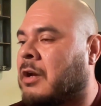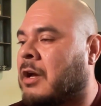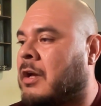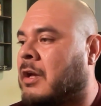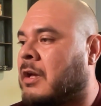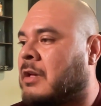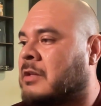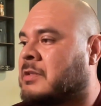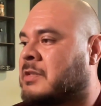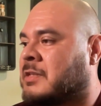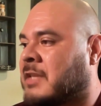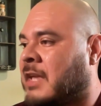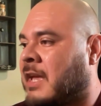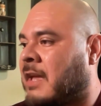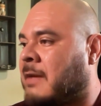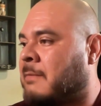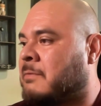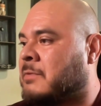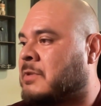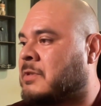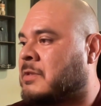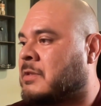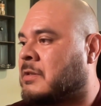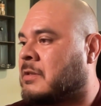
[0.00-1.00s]

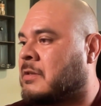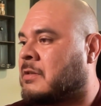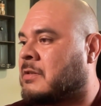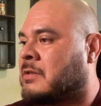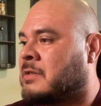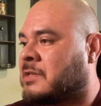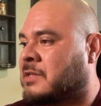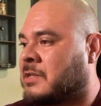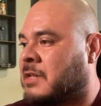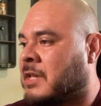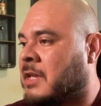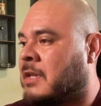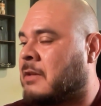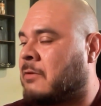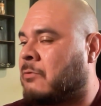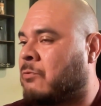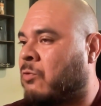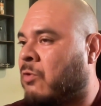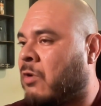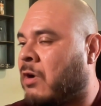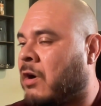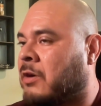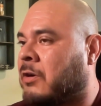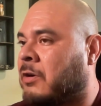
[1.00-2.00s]
stems sit in
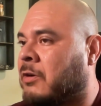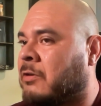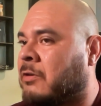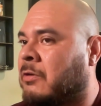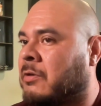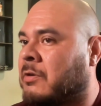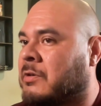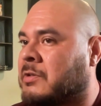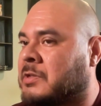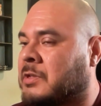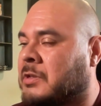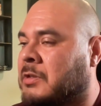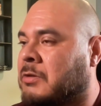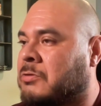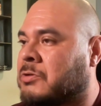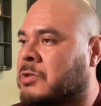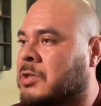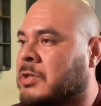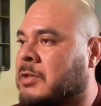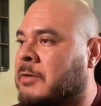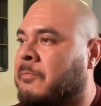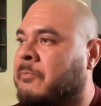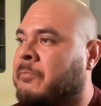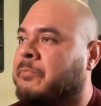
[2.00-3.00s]
water or solution
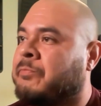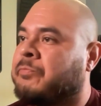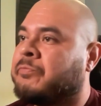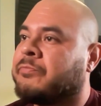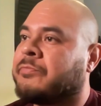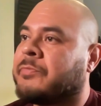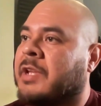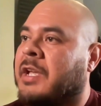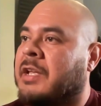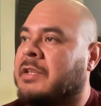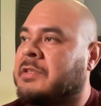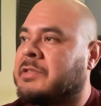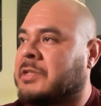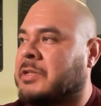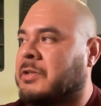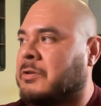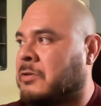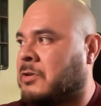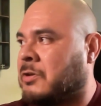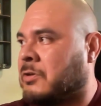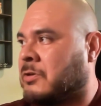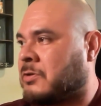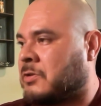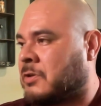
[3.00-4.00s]
until
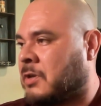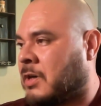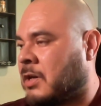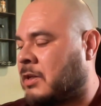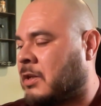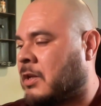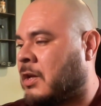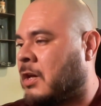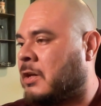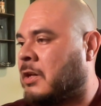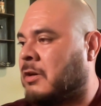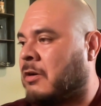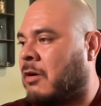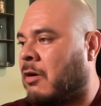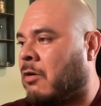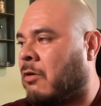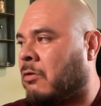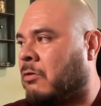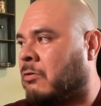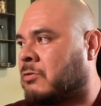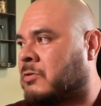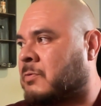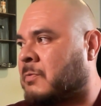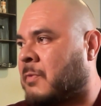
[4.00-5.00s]
you're done cutting all
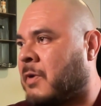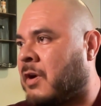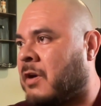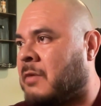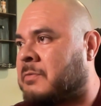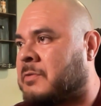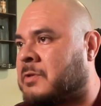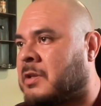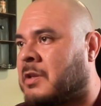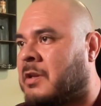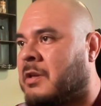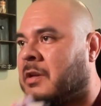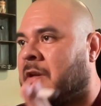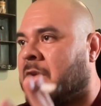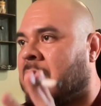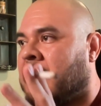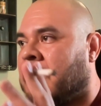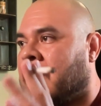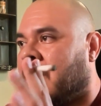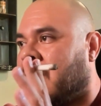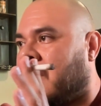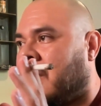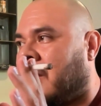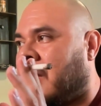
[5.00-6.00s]
those moms.
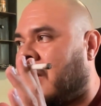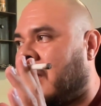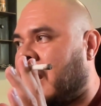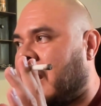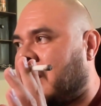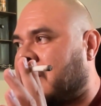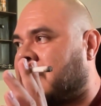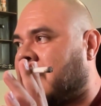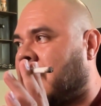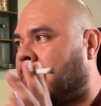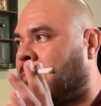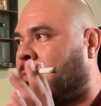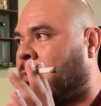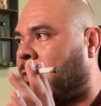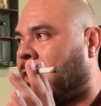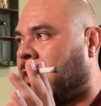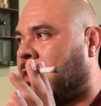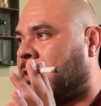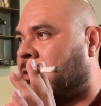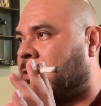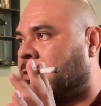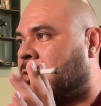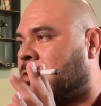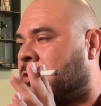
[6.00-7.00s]
And at some
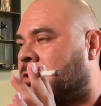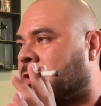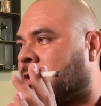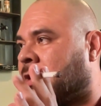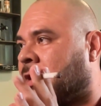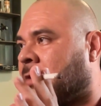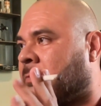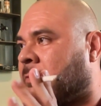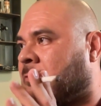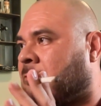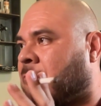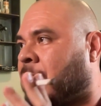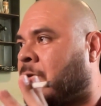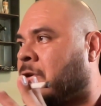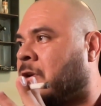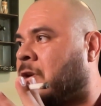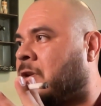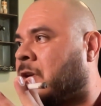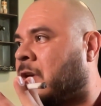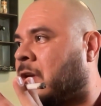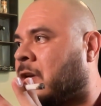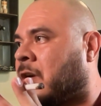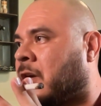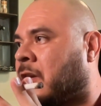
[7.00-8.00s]
point, usually before you're
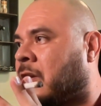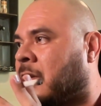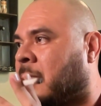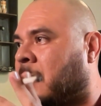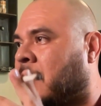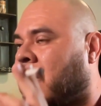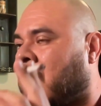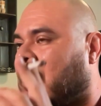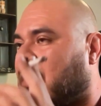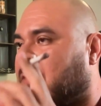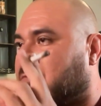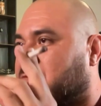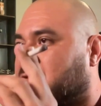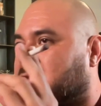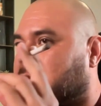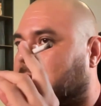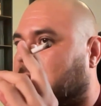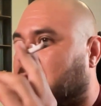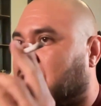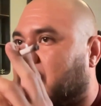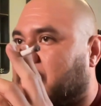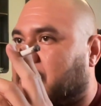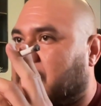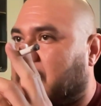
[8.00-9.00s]
done cutting the moms,
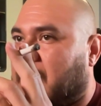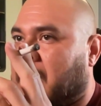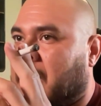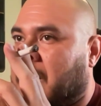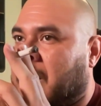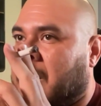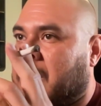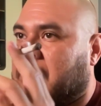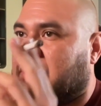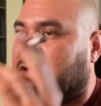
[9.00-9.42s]
the